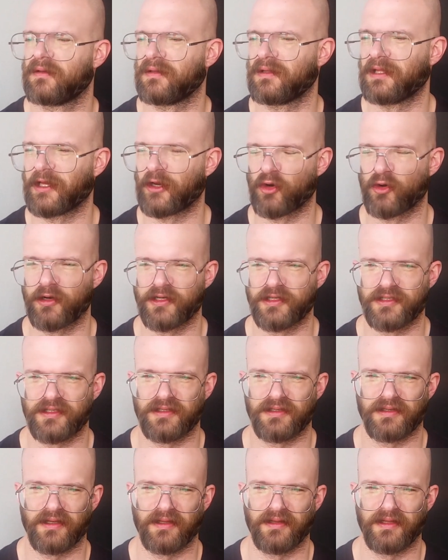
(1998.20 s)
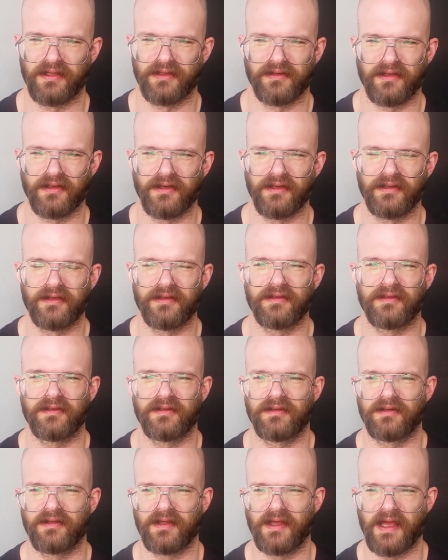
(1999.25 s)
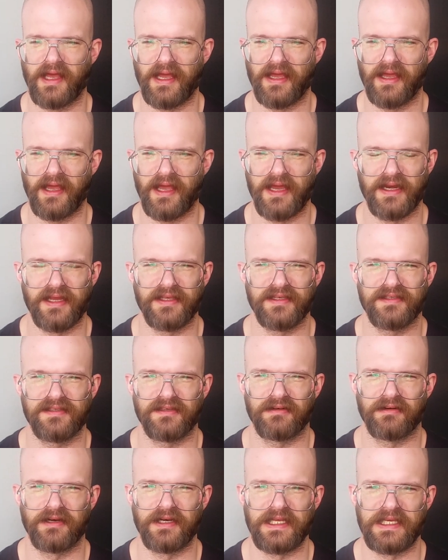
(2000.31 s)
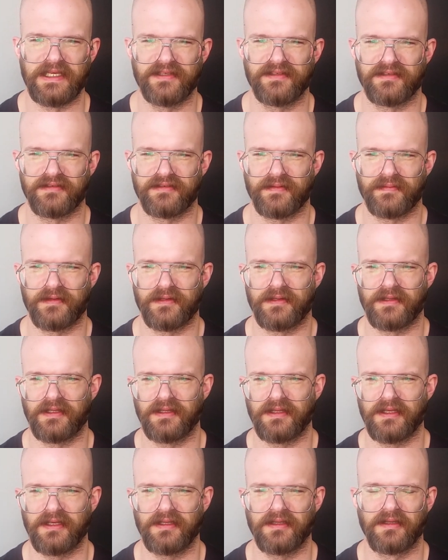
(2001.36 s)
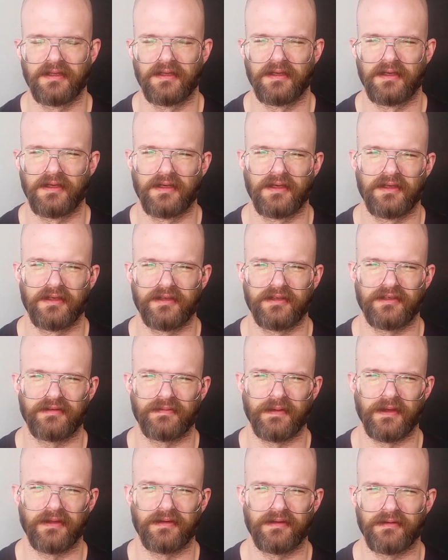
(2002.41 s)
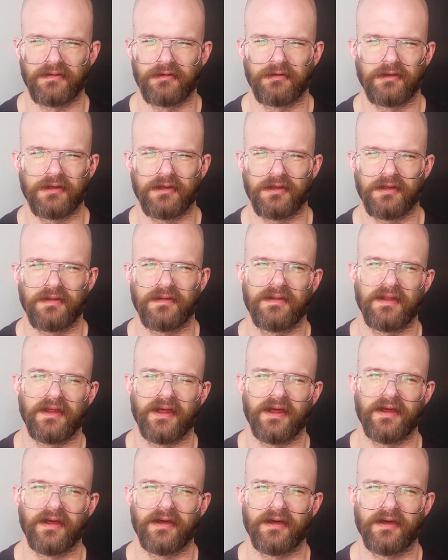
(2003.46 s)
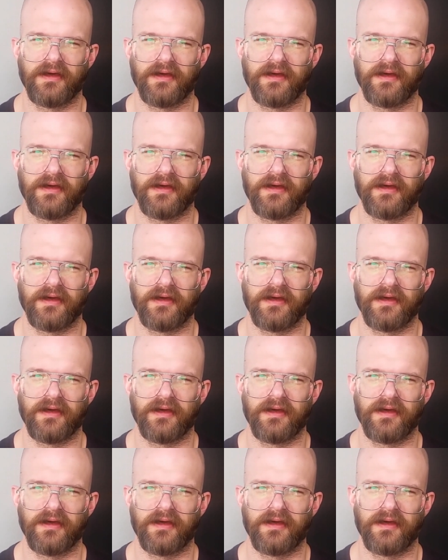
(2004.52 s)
licorice, I think it's called anise or anise or something like that, smell to it that